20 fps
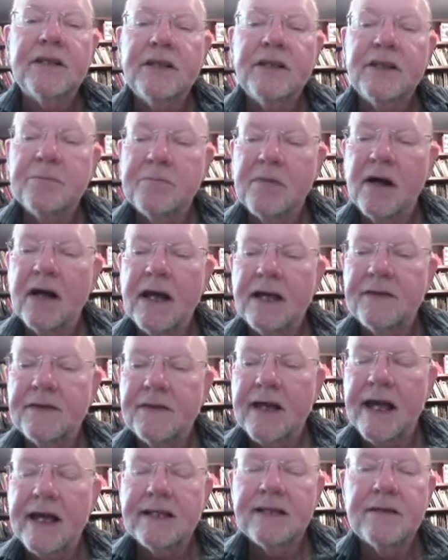you might
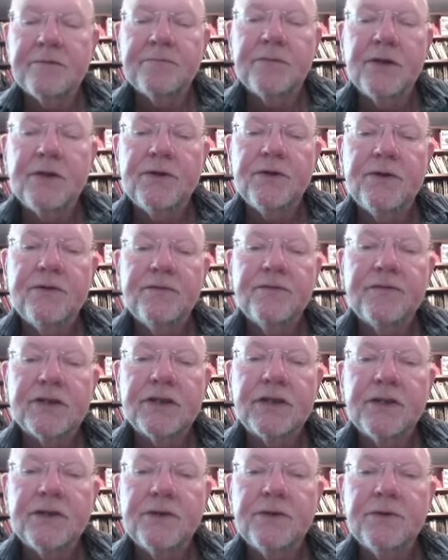then move
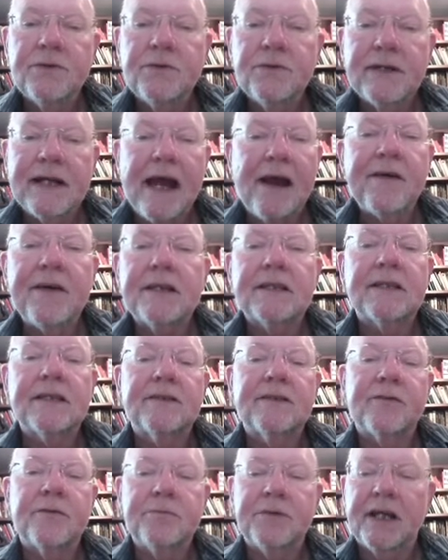to characters
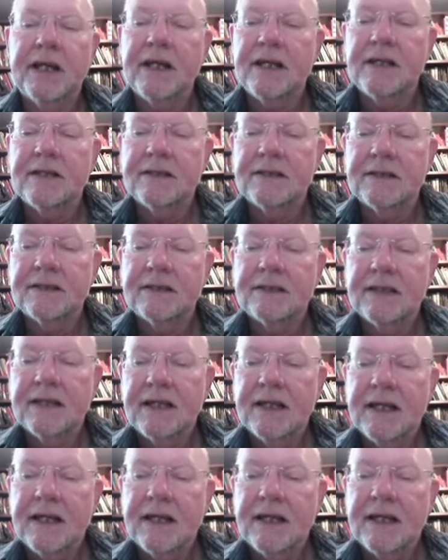from Dickens